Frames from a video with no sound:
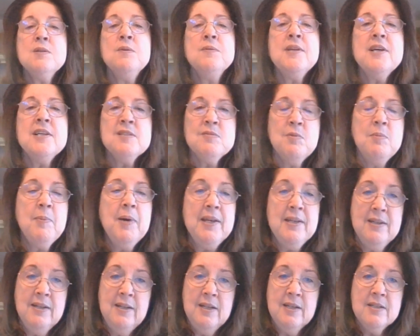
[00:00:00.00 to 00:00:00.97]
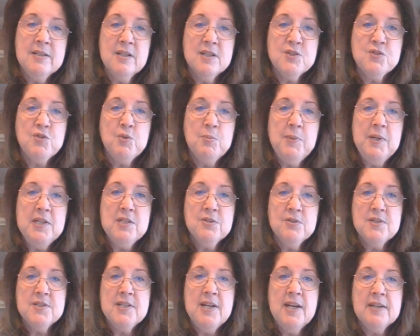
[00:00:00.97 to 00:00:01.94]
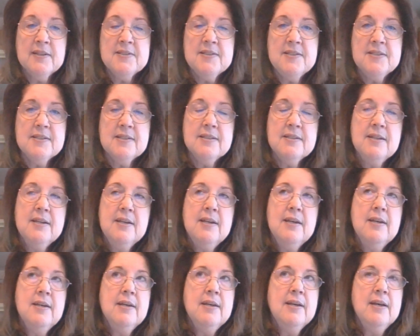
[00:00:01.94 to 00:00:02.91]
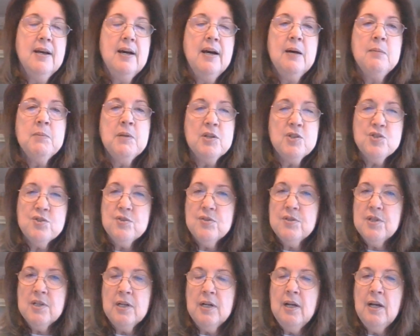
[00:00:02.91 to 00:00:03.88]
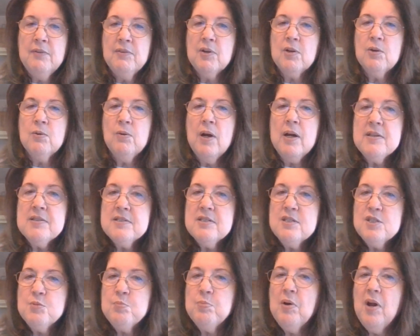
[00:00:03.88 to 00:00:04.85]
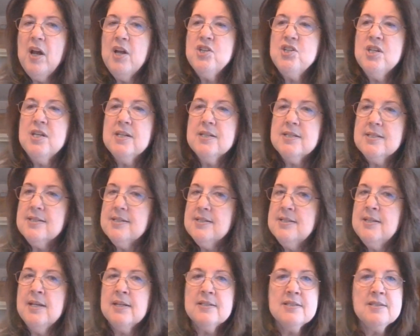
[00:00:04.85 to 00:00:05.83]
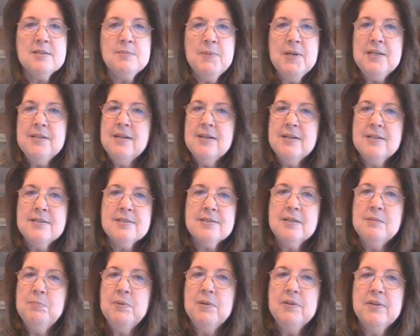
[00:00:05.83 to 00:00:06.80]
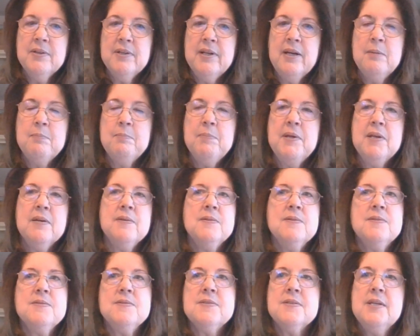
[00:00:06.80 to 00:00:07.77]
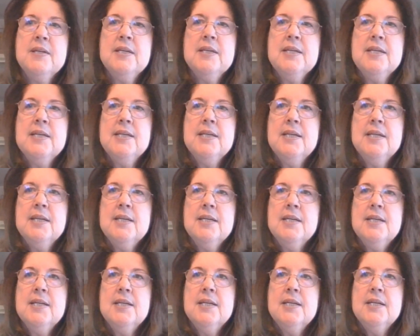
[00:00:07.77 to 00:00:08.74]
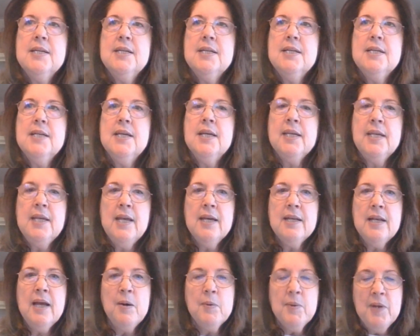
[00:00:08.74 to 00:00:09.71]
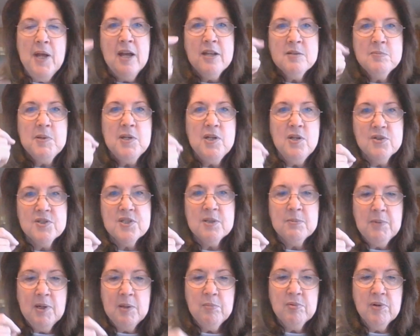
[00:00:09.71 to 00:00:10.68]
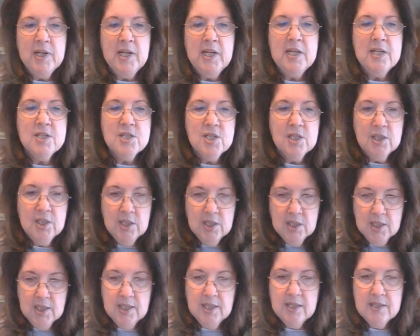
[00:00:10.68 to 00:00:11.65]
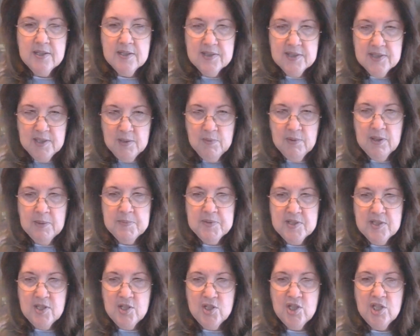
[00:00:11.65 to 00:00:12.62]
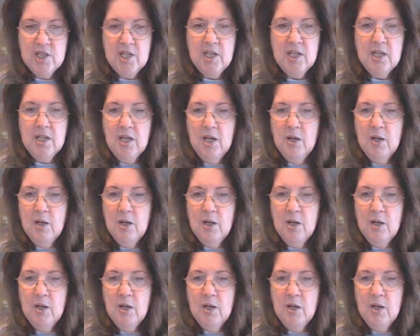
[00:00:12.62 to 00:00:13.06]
So that's what my knitting does for me during tax season. I'm not sure that I'll have a cross stitch project next to my desk and pull it up because again, I would have to be using my brain to look to see what I'm stitching,